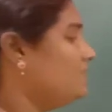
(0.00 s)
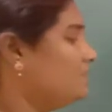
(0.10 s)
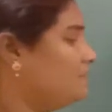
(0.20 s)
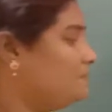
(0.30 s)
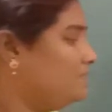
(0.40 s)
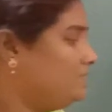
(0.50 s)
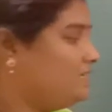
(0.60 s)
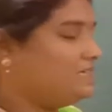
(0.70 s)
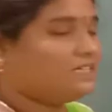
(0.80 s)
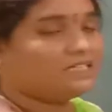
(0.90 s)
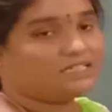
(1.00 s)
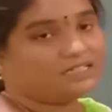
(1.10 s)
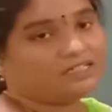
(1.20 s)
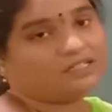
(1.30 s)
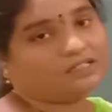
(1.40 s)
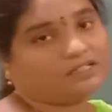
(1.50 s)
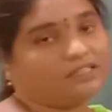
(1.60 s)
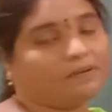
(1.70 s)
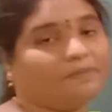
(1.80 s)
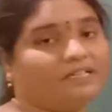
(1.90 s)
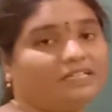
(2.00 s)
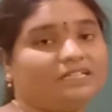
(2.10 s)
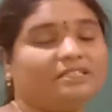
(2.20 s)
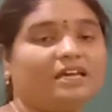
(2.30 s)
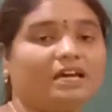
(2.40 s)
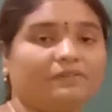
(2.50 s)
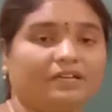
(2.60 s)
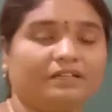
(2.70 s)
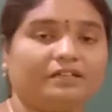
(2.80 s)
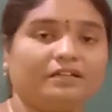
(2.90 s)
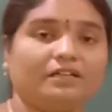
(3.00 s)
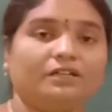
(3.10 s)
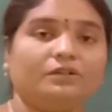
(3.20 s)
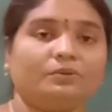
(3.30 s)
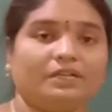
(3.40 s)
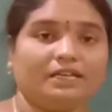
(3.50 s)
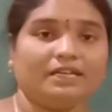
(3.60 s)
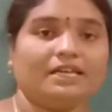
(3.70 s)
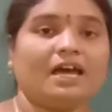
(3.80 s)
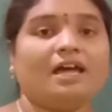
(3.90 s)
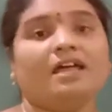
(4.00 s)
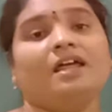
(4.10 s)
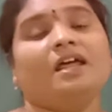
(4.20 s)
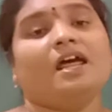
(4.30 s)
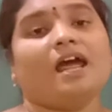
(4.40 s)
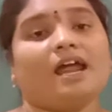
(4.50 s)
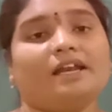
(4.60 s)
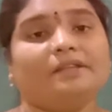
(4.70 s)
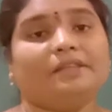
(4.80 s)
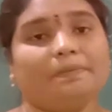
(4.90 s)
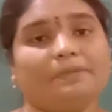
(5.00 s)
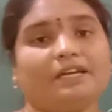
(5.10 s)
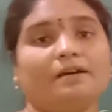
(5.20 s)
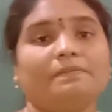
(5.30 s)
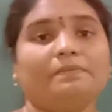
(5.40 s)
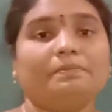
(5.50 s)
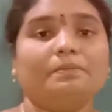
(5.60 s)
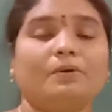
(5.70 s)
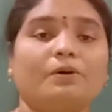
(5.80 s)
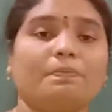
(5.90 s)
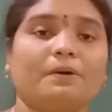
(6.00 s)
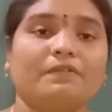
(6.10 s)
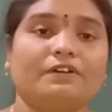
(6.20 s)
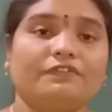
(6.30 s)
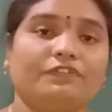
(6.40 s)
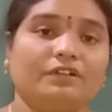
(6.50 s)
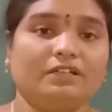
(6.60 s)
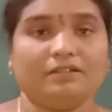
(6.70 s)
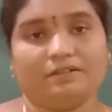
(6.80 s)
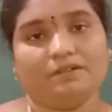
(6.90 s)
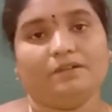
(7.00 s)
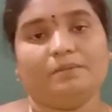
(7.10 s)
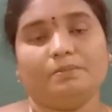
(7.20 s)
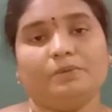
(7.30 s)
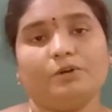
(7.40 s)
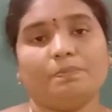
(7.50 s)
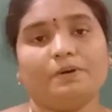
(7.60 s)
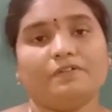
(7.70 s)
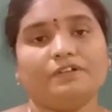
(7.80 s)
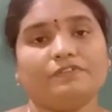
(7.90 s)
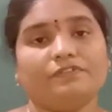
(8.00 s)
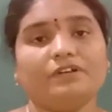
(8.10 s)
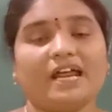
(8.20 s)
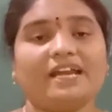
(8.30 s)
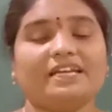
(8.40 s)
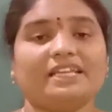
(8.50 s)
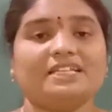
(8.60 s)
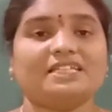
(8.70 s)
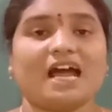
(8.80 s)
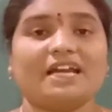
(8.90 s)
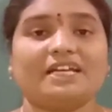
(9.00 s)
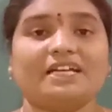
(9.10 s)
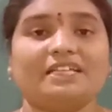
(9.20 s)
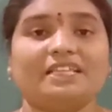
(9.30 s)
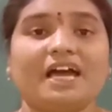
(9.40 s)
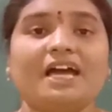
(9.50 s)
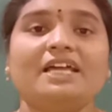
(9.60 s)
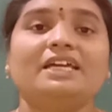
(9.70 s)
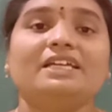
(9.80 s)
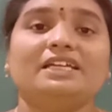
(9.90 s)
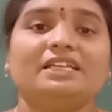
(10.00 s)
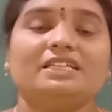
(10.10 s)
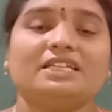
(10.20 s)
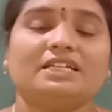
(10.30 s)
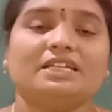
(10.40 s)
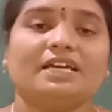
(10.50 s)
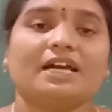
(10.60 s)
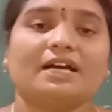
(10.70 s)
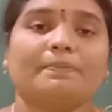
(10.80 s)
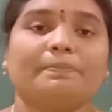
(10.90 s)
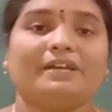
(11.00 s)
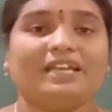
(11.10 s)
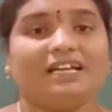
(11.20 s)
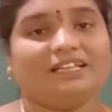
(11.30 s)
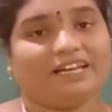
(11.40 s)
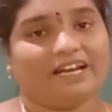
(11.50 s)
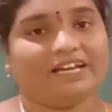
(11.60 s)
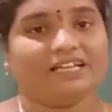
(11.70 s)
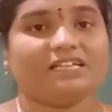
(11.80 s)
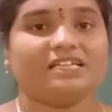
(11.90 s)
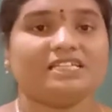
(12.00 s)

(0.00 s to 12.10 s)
the British they have entered into India and they become more powerful, and they started the East India Company trading.